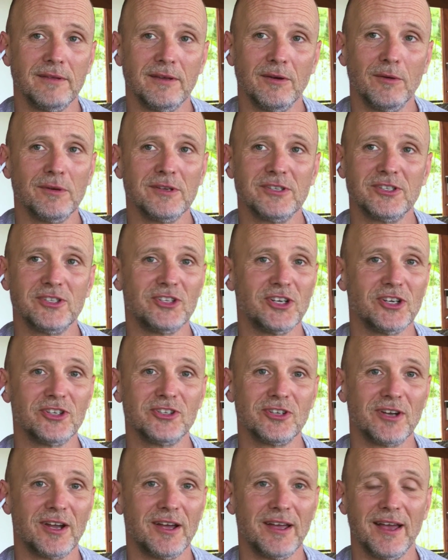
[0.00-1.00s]
The only
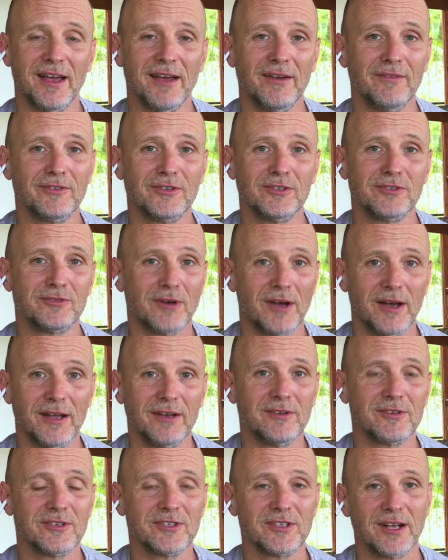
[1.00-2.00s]
suggestion I have to try
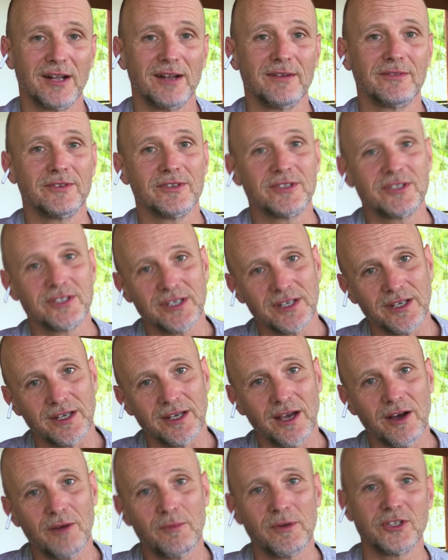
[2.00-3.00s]
it yourself to
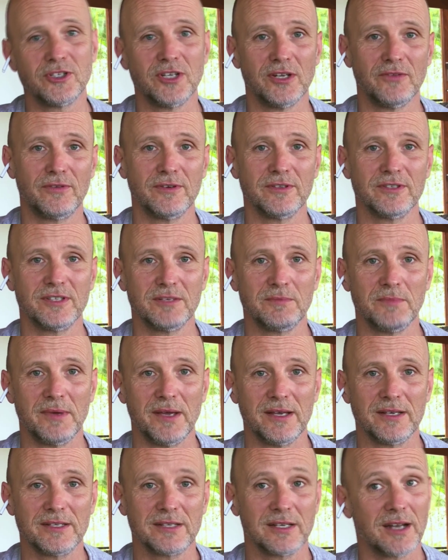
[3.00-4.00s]
see how much difference it
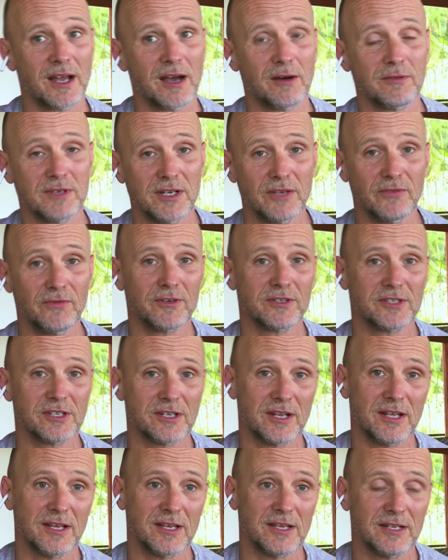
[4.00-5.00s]
makes and how different
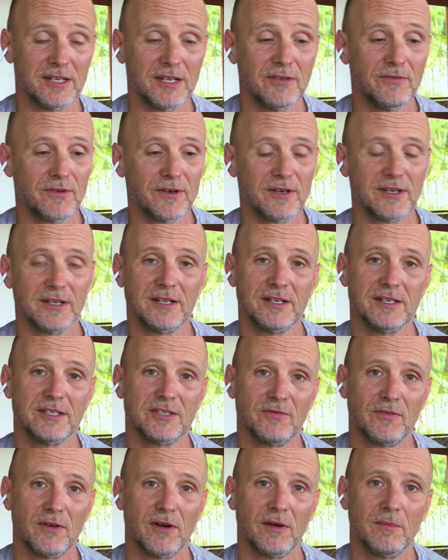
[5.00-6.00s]
it
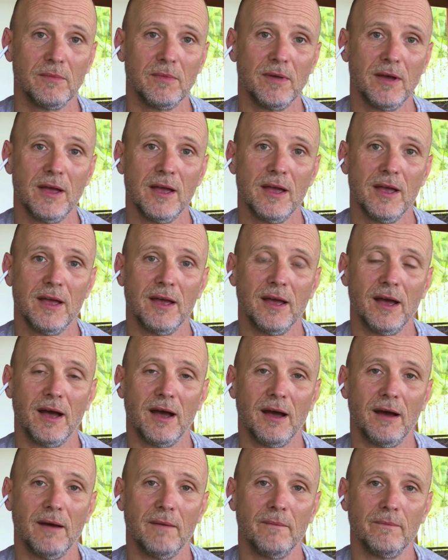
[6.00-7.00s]
is from
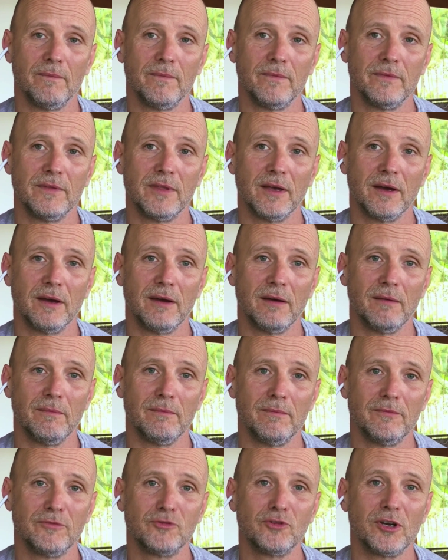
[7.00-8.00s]
the
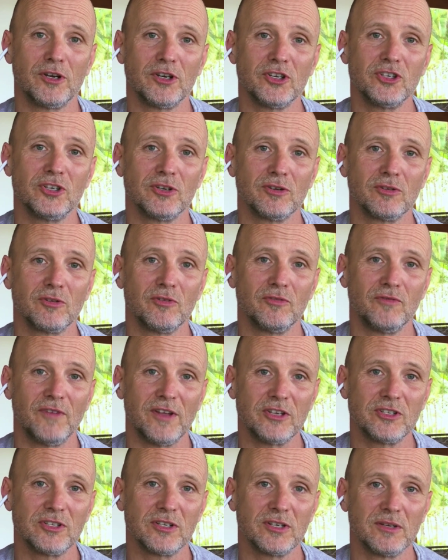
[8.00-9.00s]
traditional,
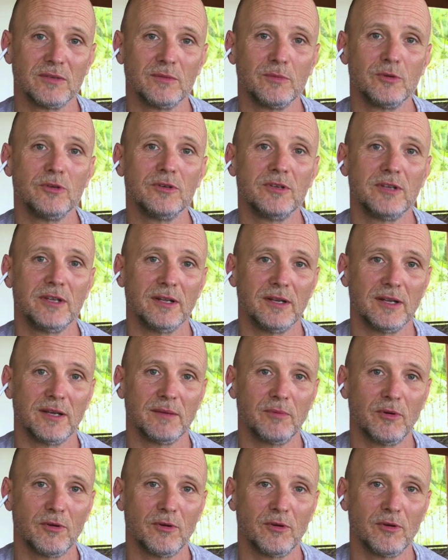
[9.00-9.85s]
conventional wound healing